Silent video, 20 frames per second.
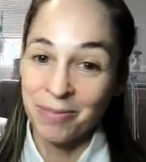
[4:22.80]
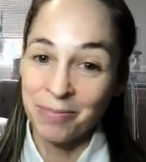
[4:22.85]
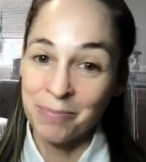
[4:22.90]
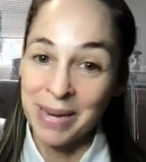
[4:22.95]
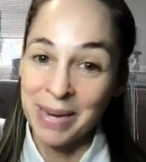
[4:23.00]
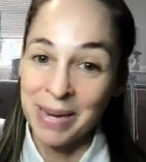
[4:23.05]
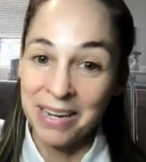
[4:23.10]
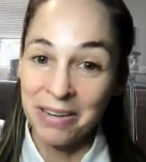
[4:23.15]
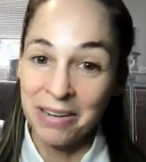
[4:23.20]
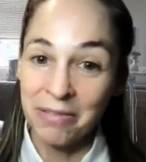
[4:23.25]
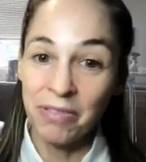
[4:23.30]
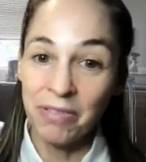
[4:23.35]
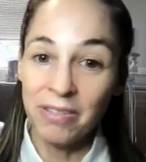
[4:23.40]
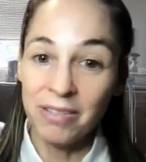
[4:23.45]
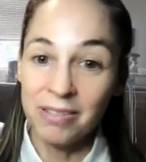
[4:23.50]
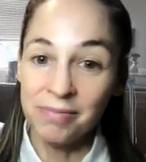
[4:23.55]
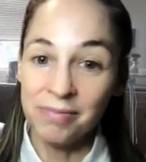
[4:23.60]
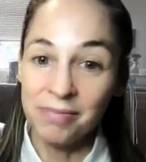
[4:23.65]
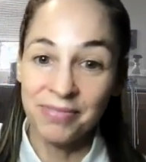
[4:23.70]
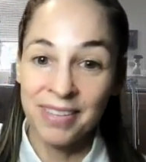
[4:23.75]

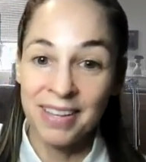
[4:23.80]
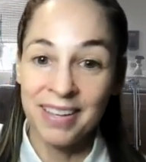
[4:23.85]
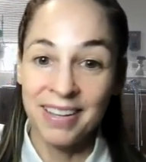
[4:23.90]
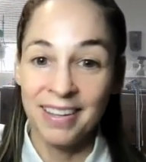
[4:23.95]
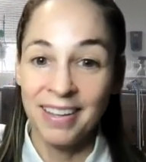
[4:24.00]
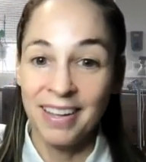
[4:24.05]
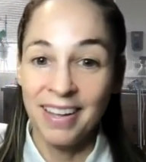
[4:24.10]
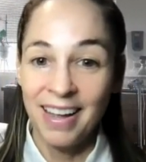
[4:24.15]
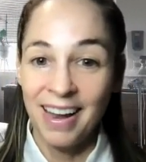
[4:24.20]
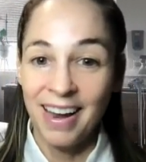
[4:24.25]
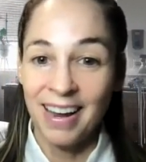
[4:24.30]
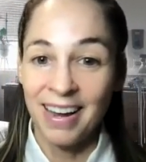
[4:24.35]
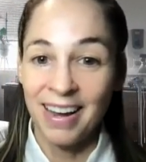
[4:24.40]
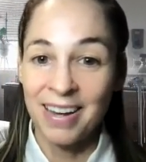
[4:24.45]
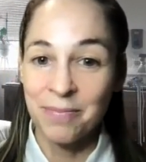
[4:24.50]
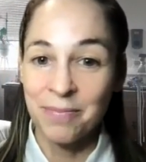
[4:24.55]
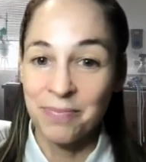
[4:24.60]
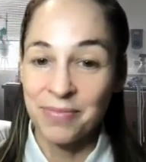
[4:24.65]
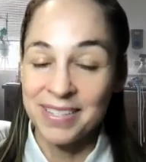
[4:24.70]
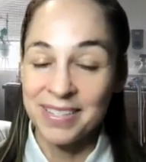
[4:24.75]
meaningful,
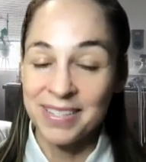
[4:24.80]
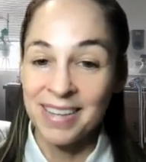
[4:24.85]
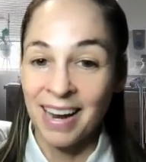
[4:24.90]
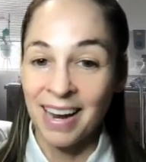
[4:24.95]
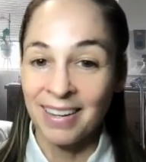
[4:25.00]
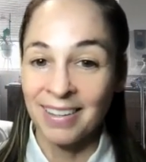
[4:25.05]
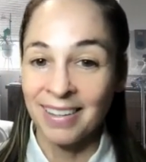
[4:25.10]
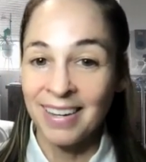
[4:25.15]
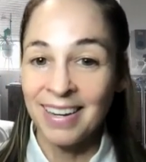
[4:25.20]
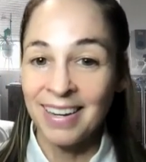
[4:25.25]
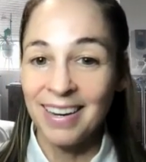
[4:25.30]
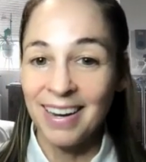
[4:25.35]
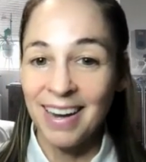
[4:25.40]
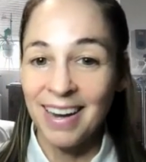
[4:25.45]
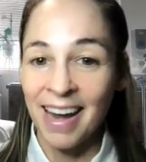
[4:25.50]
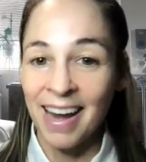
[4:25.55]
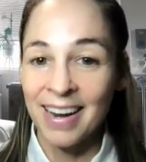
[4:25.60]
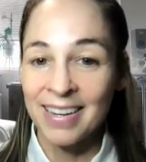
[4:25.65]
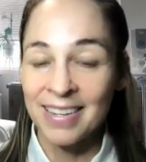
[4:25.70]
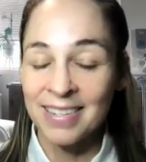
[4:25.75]
sadly.
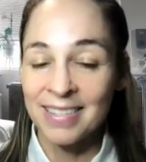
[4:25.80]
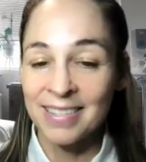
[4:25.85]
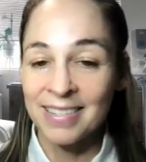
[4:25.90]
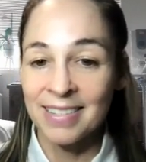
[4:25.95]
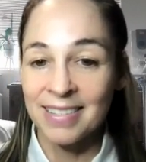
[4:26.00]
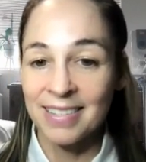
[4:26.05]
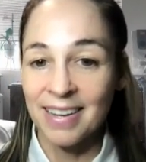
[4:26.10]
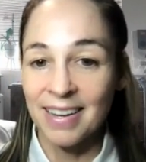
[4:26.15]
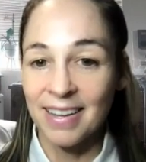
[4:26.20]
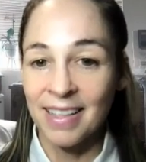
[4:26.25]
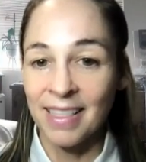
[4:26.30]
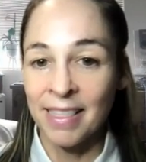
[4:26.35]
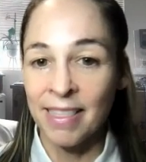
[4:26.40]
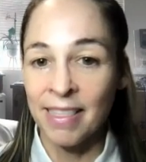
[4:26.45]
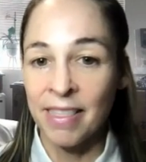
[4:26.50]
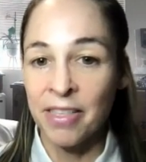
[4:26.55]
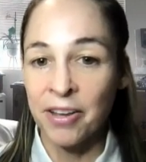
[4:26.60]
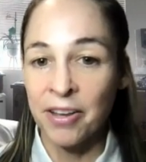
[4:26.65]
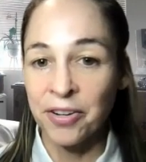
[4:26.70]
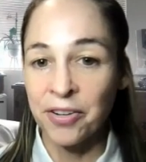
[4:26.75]
And
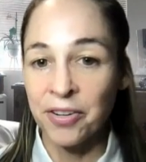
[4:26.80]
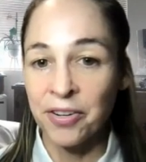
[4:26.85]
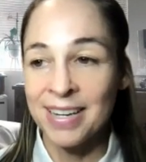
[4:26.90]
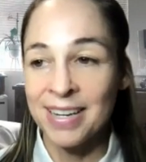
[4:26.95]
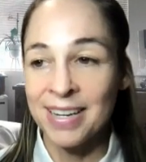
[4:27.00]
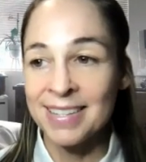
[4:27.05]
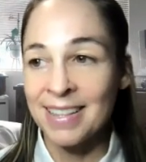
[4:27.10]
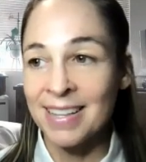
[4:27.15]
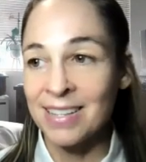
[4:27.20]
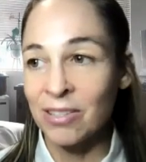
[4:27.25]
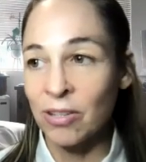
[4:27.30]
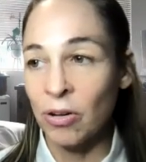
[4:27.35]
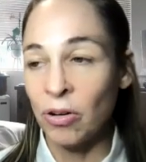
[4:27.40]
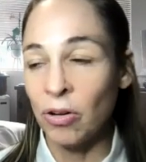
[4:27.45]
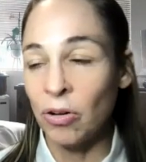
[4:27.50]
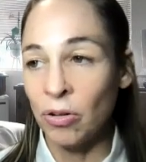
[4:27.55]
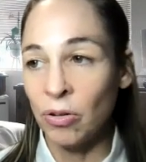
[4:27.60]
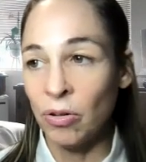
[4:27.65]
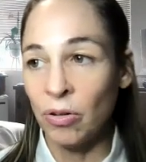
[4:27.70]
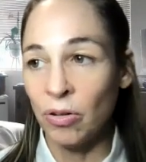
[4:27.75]
there is this
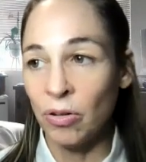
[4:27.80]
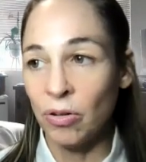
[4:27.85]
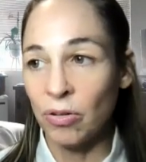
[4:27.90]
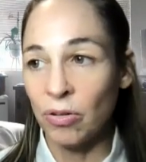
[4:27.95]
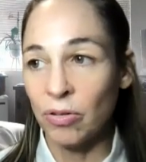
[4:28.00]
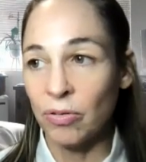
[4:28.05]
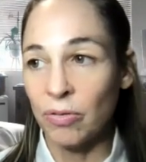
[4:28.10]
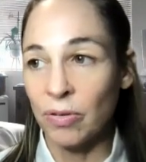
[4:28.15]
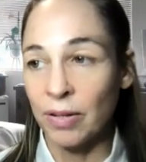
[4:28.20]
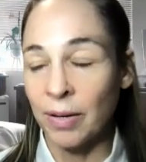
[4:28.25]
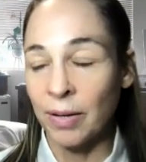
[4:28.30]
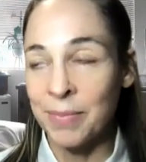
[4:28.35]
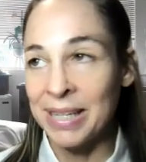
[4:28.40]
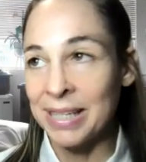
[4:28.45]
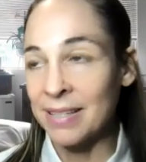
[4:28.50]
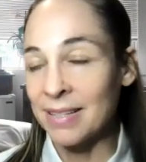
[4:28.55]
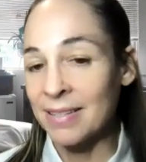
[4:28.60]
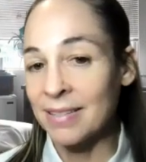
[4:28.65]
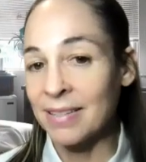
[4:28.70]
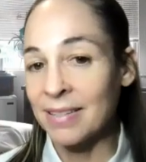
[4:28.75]
whole
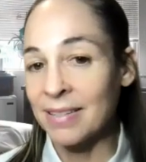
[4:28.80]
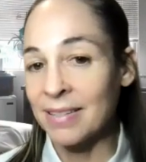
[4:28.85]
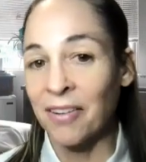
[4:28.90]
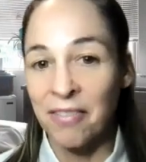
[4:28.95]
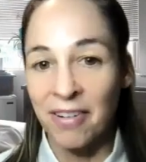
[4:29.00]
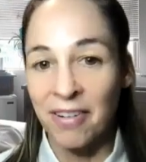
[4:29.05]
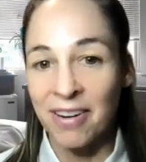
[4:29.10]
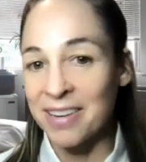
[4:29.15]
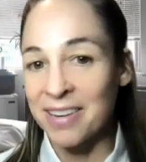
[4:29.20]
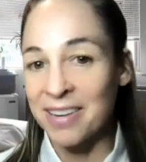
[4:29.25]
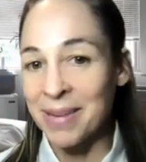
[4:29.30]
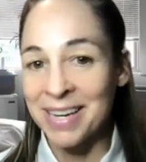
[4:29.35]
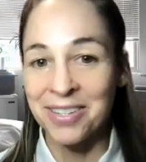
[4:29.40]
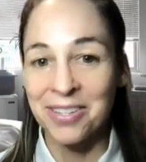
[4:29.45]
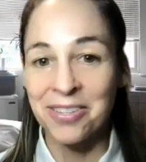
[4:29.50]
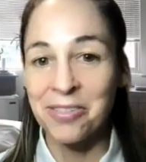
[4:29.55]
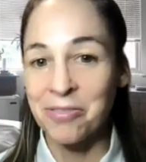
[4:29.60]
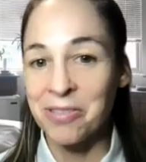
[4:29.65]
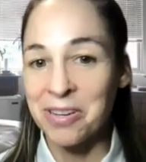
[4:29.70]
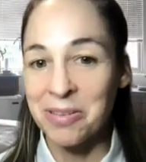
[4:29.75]
discovery and
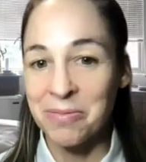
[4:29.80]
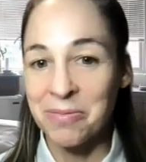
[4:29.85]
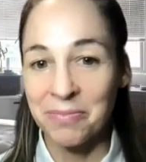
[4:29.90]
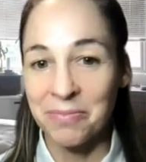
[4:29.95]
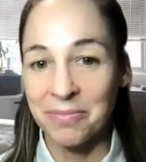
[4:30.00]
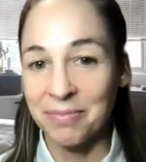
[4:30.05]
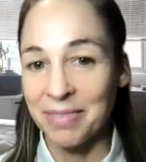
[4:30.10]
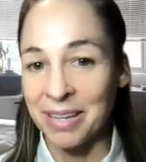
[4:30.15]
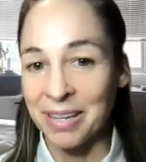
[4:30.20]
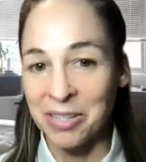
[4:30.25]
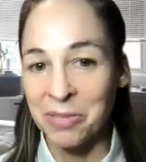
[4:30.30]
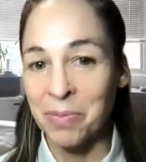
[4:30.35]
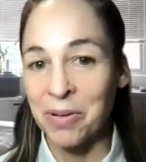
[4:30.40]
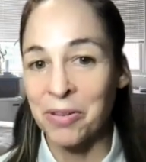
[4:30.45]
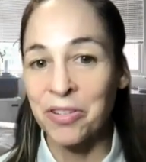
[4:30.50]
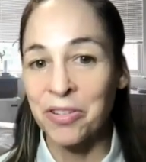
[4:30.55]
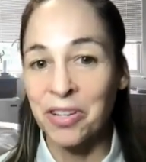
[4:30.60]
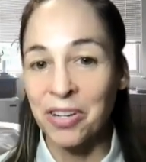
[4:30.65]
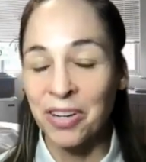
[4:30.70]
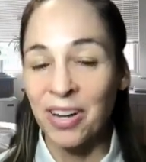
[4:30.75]
mainstream
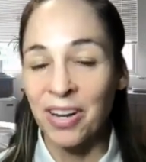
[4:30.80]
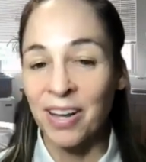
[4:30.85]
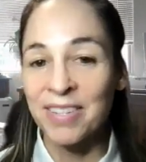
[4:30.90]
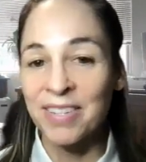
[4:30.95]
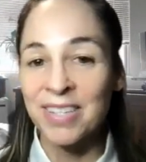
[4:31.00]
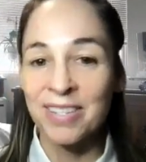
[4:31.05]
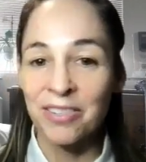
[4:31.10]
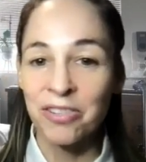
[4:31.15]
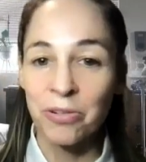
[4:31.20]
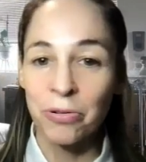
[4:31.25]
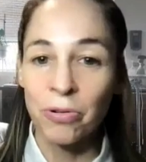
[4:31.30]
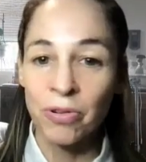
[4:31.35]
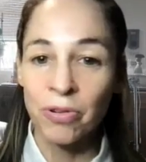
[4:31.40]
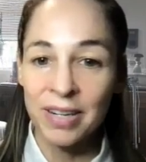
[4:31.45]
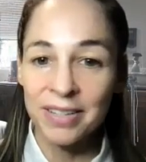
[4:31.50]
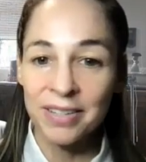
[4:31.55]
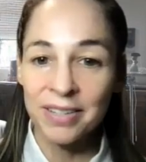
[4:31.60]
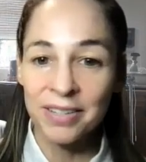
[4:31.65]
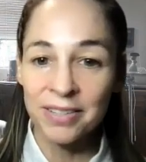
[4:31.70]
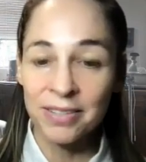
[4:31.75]
explosion of essential
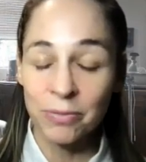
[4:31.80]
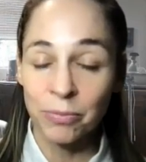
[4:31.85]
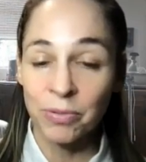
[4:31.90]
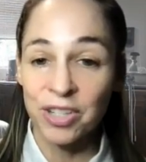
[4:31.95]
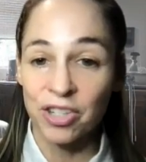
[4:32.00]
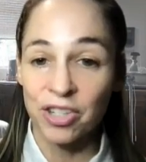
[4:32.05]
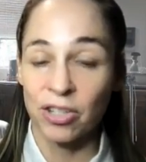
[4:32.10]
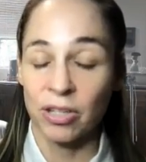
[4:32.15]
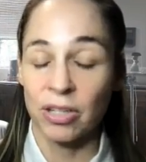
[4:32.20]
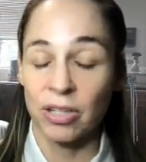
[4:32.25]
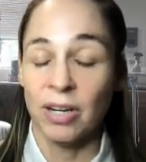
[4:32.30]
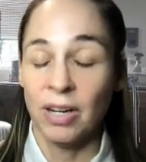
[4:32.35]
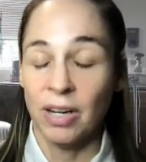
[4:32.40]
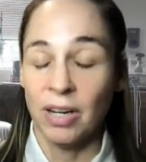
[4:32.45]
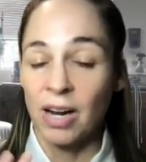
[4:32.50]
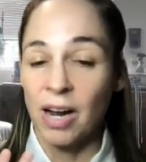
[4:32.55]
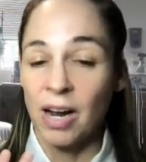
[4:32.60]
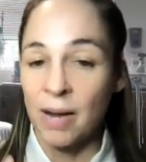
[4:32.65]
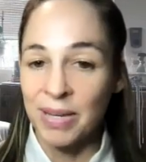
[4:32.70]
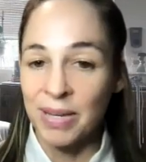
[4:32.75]
oils, which
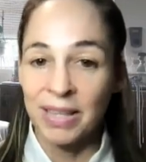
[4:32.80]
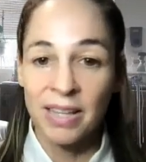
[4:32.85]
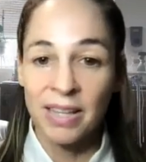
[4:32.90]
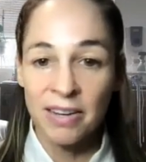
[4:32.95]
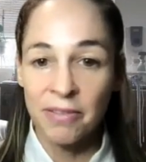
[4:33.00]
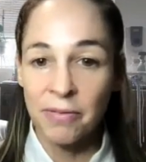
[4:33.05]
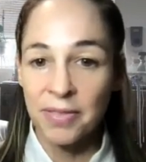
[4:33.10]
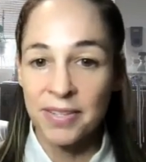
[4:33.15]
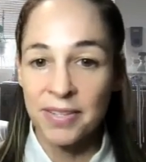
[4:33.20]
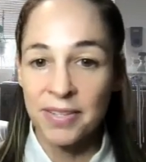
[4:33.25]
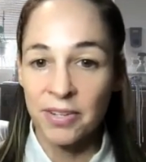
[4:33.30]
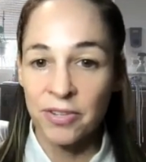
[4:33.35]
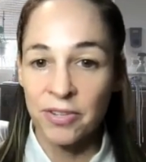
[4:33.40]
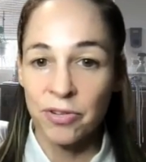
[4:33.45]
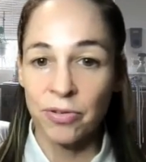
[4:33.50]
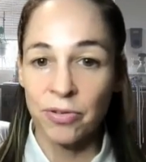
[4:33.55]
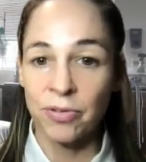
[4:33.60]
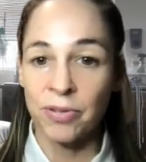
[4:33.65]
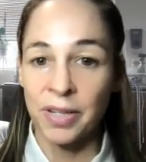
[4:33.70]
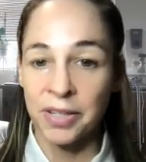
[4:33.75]
I'm in love with
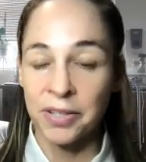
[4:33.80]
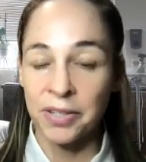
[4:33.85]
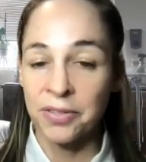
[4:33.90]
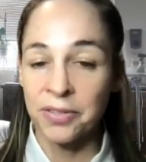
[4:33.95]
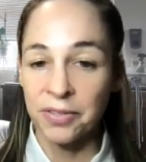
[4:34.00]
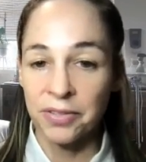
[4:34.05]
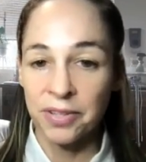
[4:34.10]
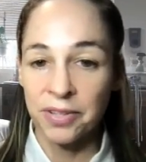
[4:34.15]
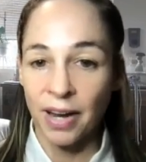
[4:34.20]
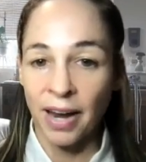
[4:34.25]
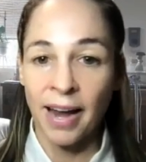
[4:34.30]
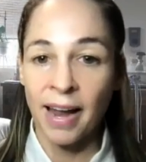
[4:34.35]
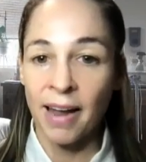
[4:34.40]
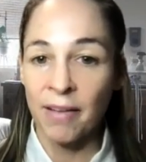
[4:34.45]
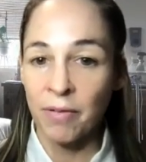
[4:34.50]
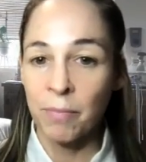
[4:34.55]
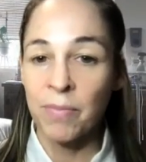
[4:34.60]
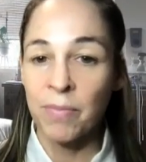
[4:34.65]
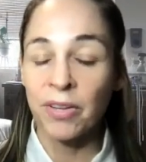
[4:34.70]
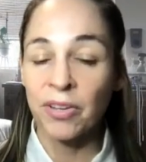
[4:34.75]
essential oils. I
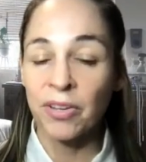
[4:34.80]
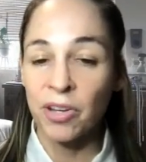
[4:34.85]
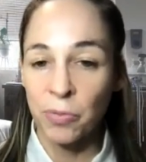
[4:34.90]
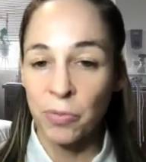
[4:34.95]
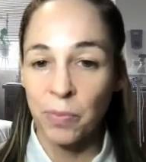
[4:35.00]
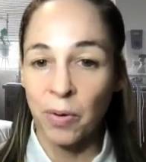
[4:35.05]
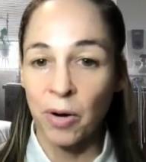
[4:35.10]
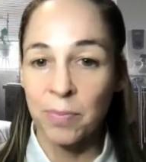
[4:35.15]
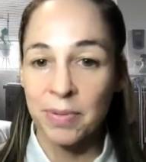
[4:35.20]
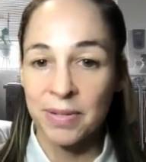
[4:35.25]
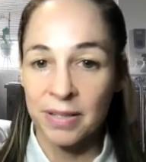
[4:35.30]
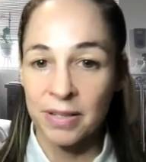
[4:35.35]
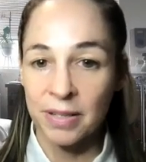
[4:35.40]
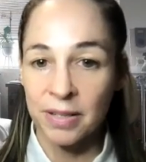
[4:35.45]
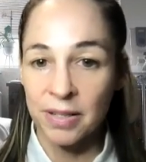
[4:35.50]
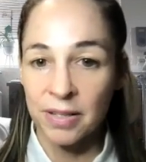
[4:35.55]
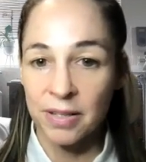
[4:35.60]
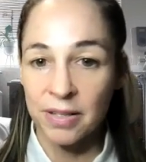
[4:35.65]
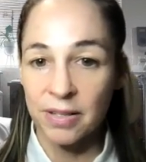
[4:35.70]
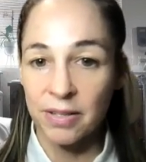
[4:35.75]
have a million
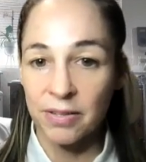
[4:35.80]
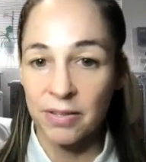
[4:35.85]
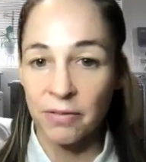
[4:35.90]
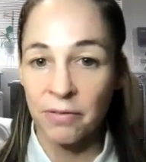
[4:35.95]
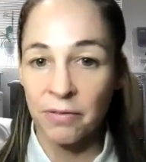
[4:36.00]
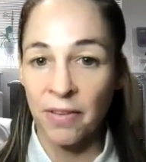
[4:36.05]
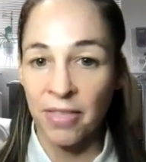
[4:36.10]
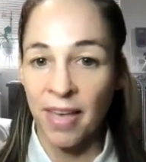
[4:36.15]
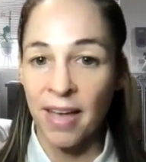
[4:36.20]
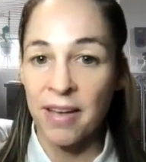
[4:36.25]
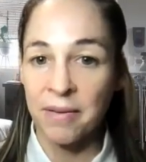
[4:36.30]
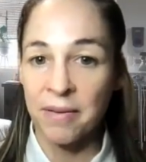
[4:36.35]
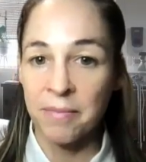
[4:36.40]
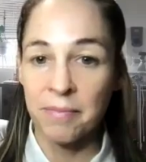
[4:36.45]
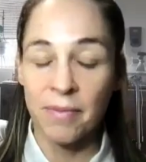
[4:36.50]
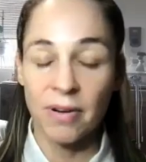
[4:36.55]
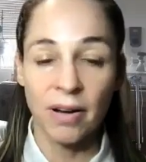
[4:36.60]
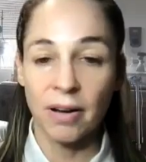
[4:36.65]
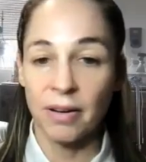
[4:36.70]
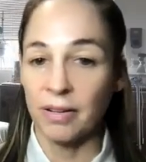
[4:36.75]
purposes for
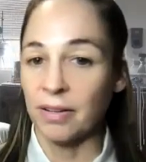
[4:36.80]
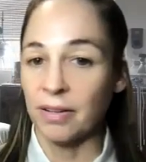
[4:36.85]
them.